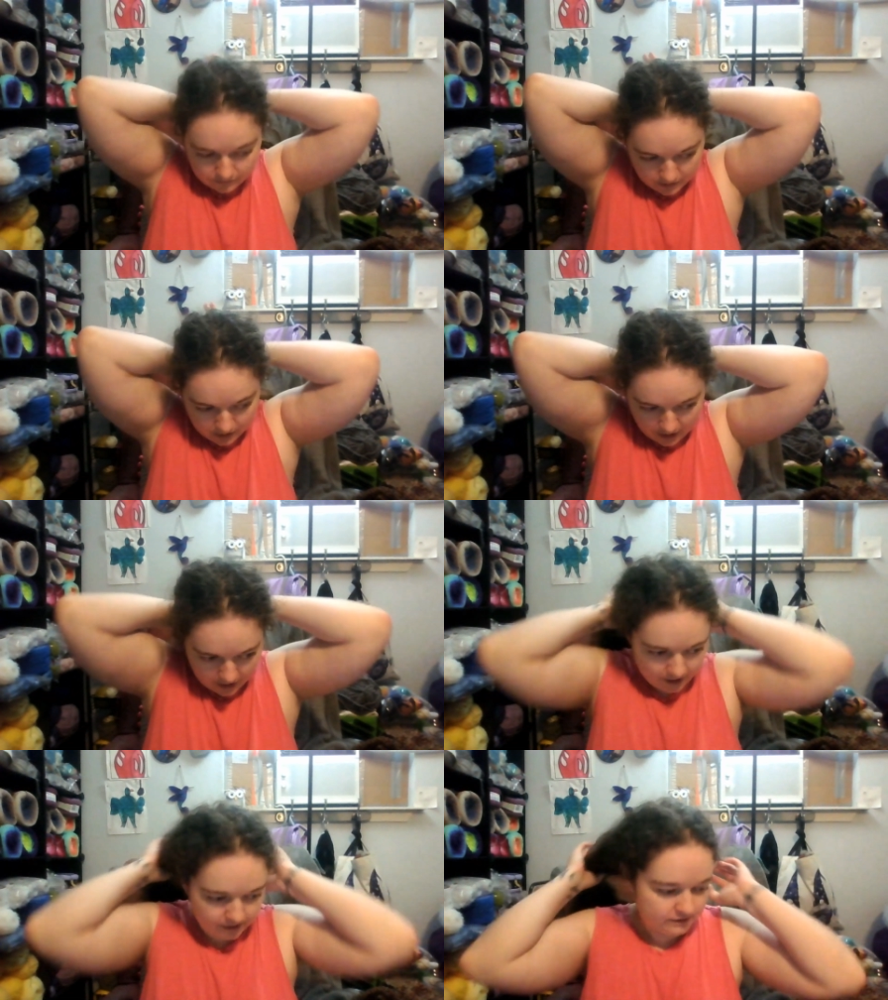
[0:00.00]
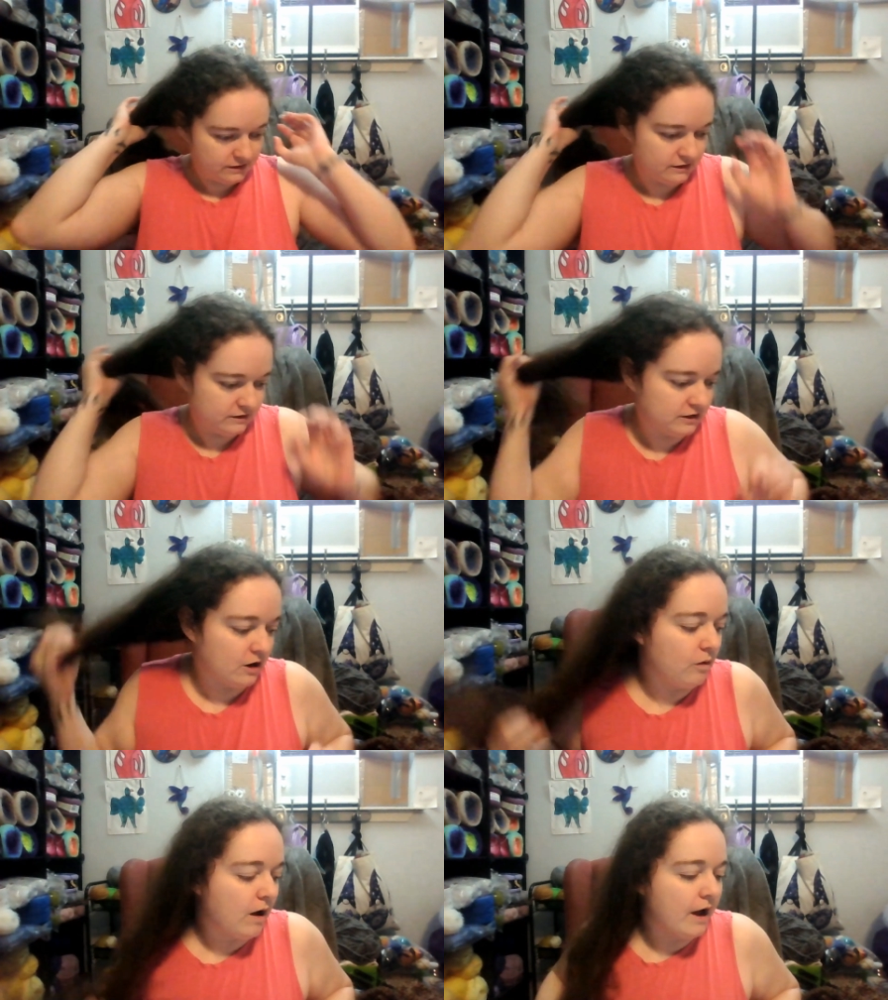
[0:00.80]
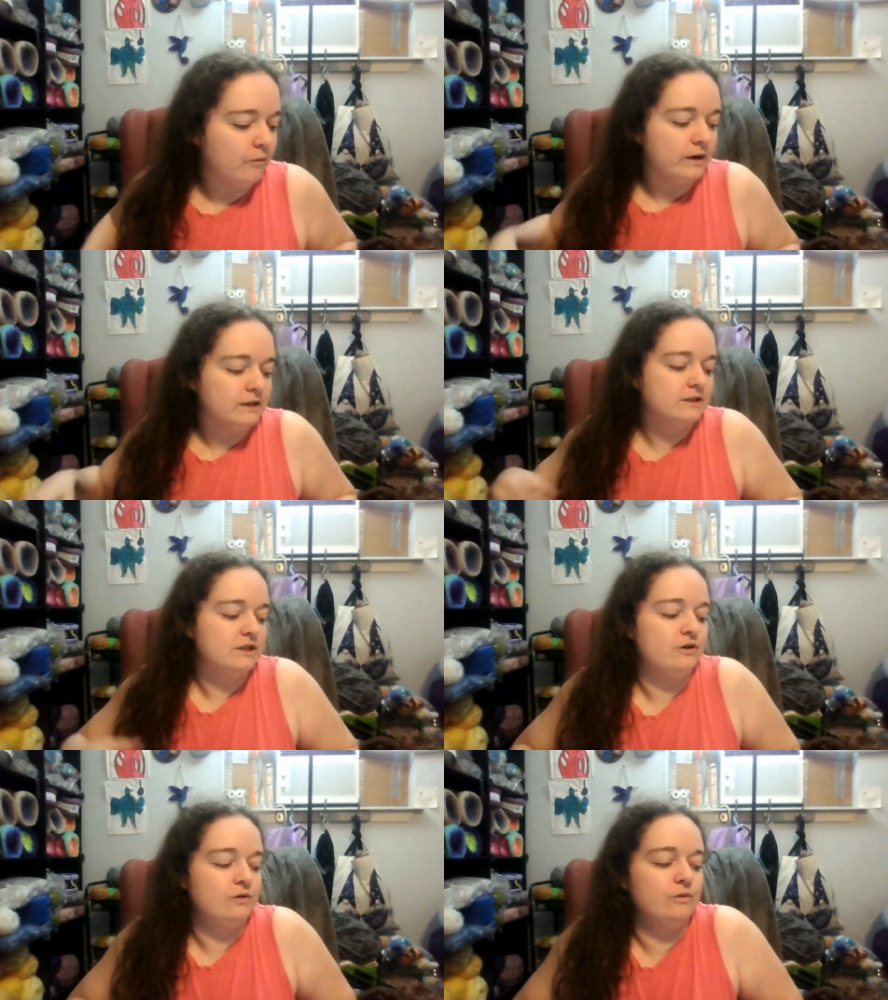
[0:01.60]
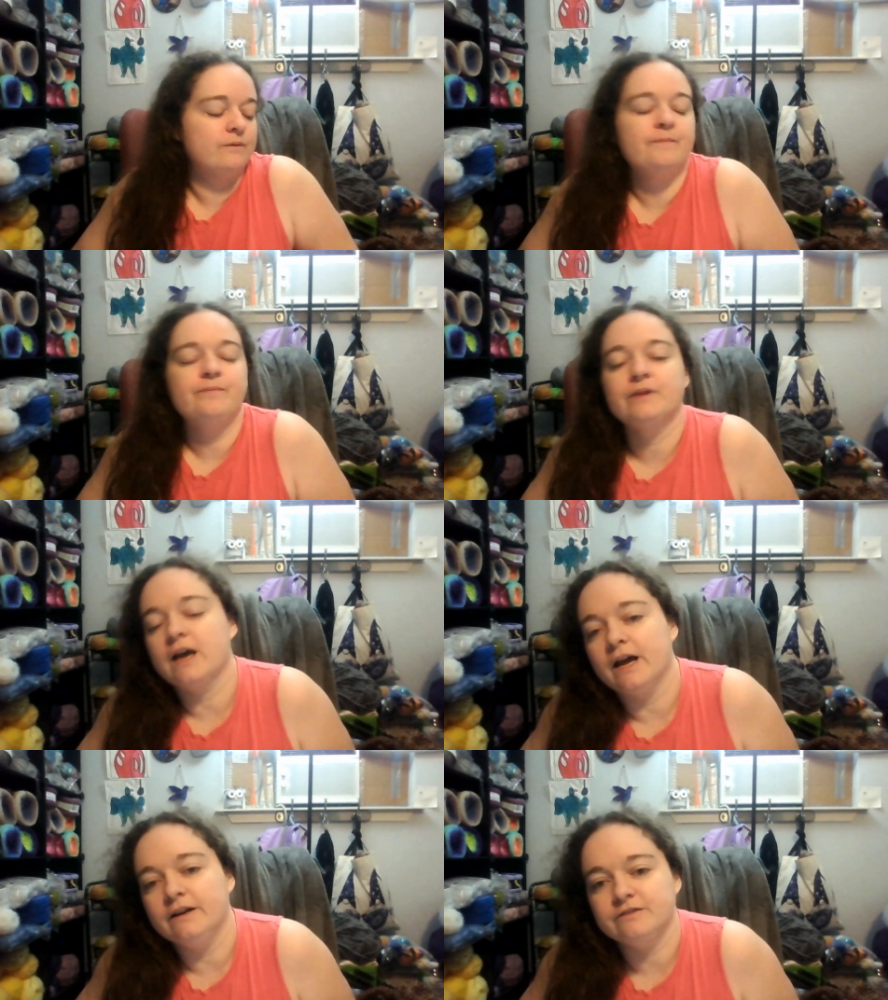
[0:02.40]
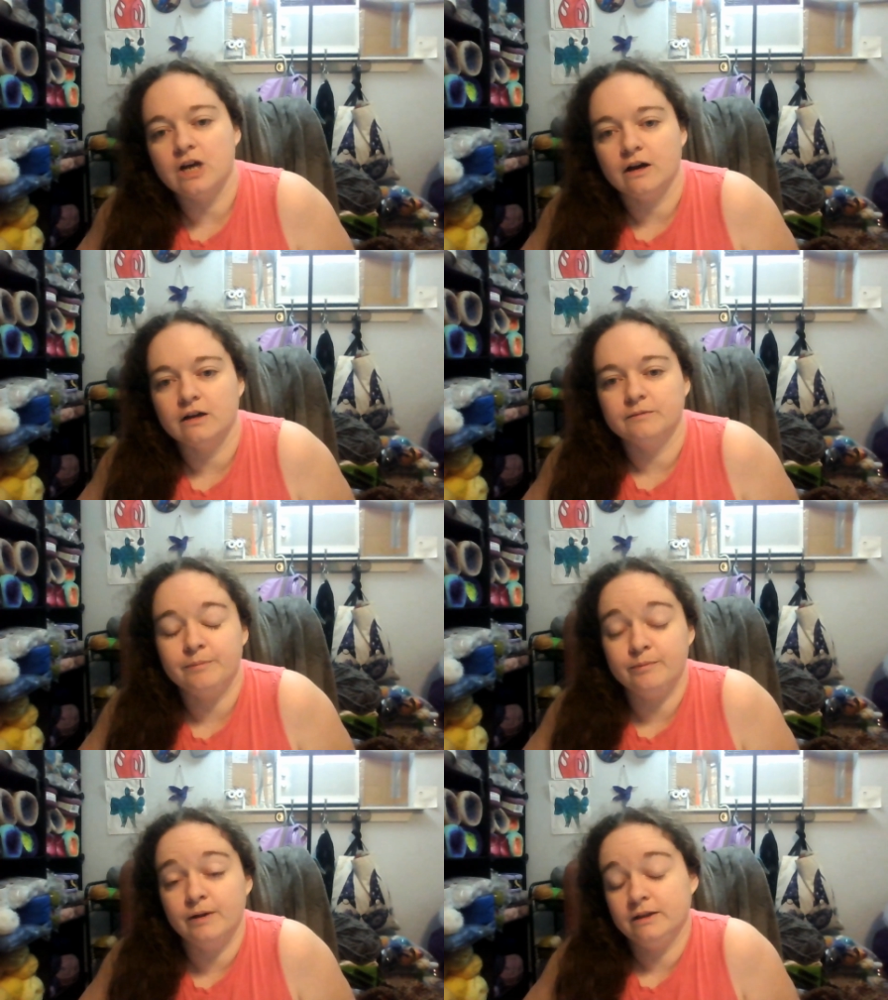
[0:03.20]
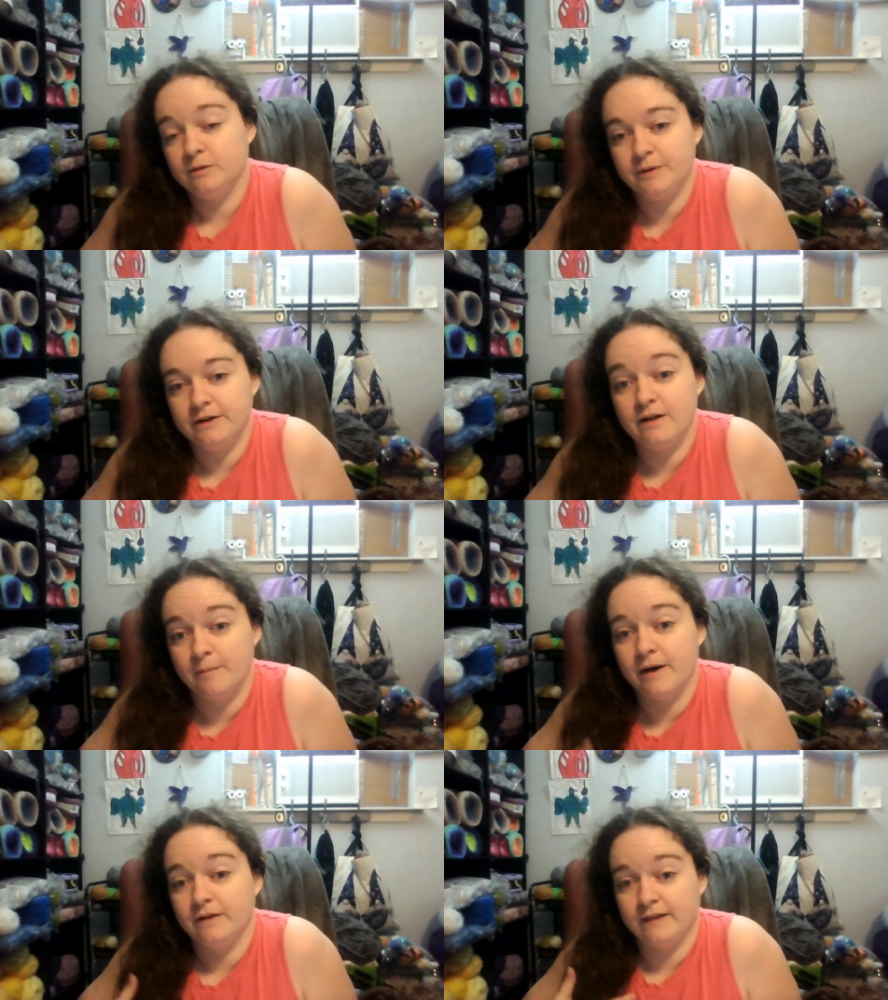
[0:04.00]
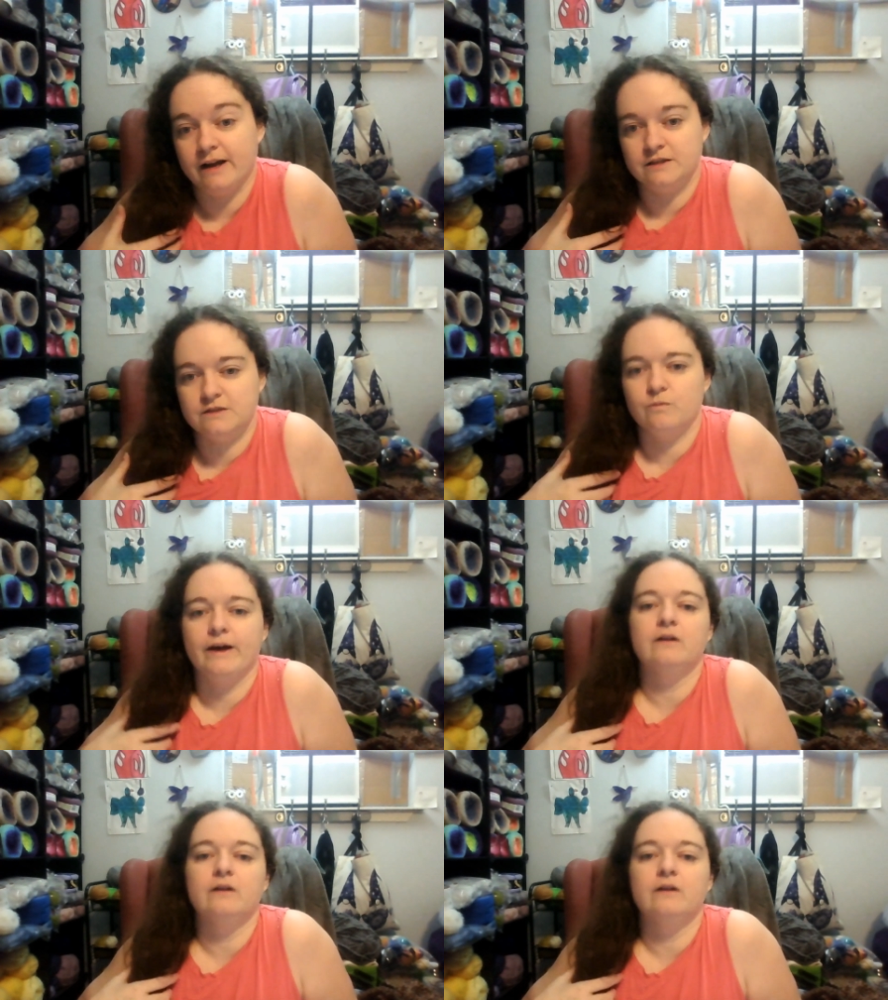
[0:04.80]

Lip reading: And so I wanted to kind of talk a little bit about that as well.